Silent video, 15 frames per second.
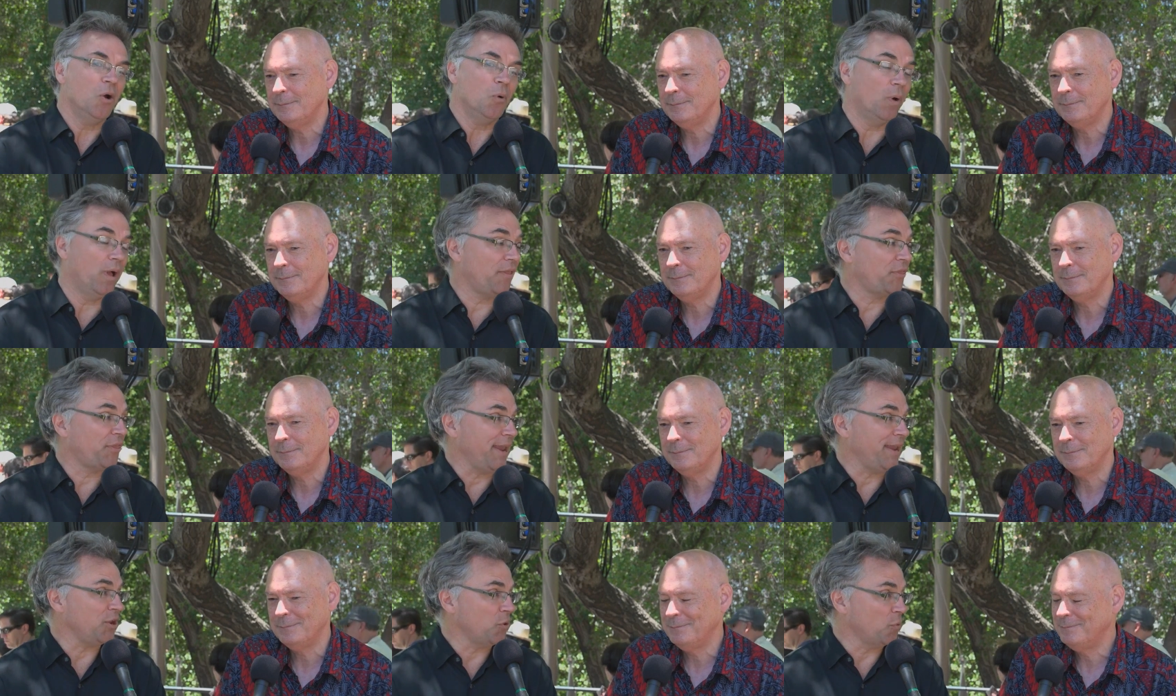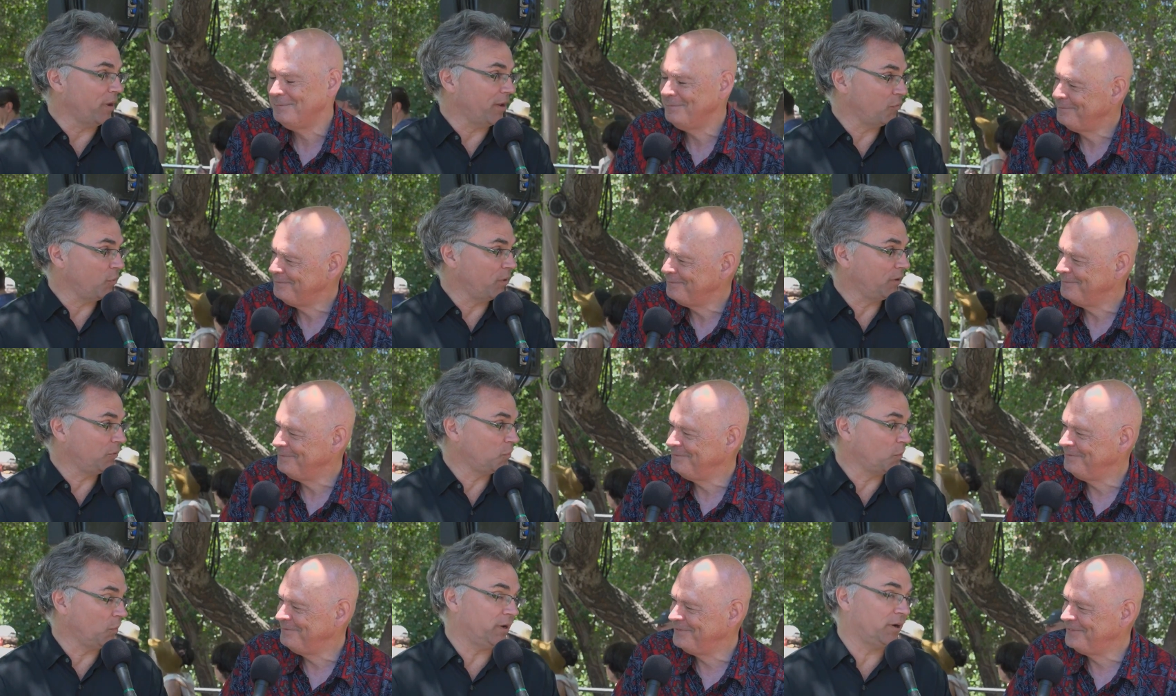Speaker 1: well, thank you. We're,
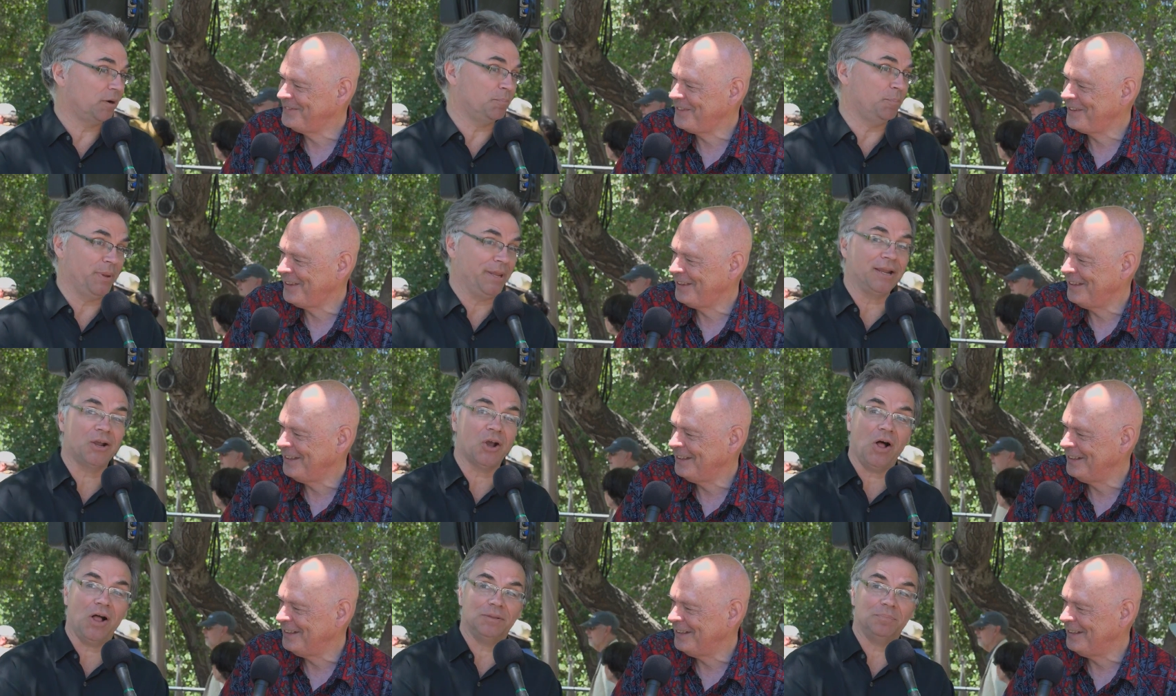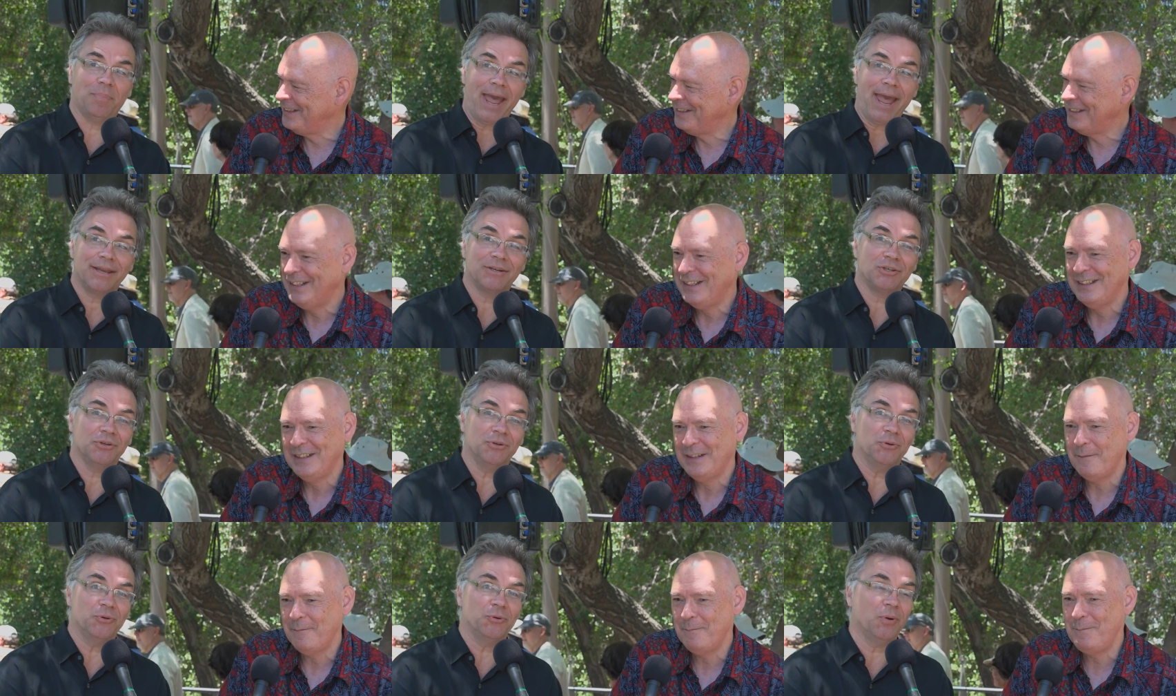we're being called back
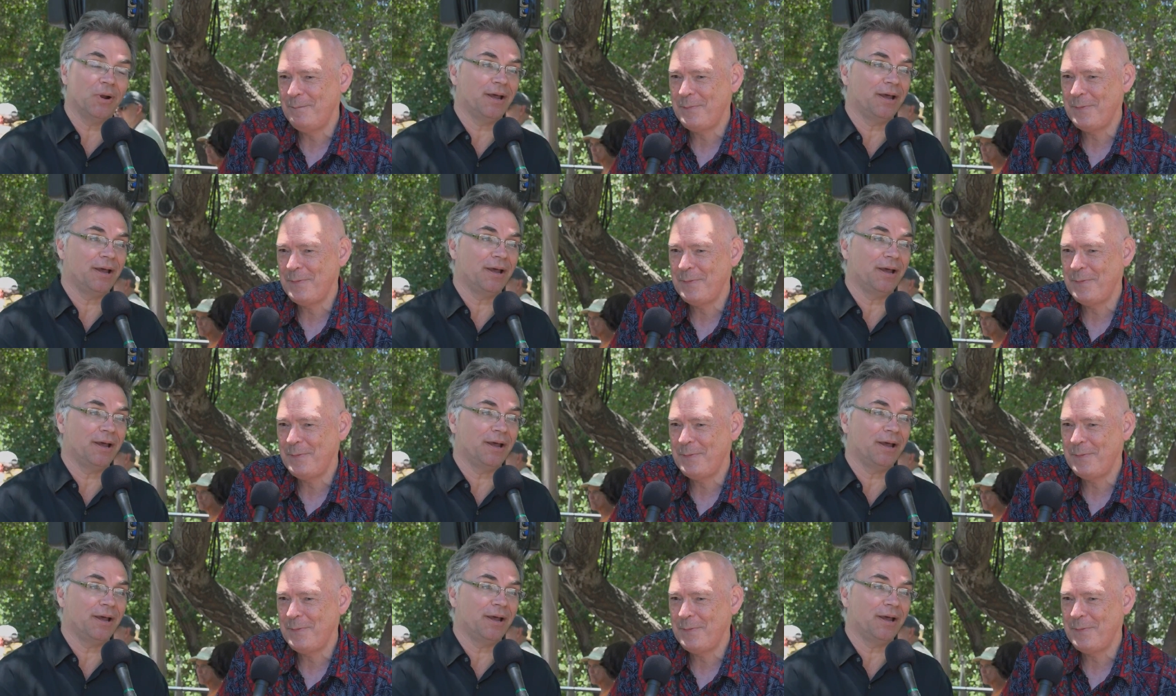to mm-hmm.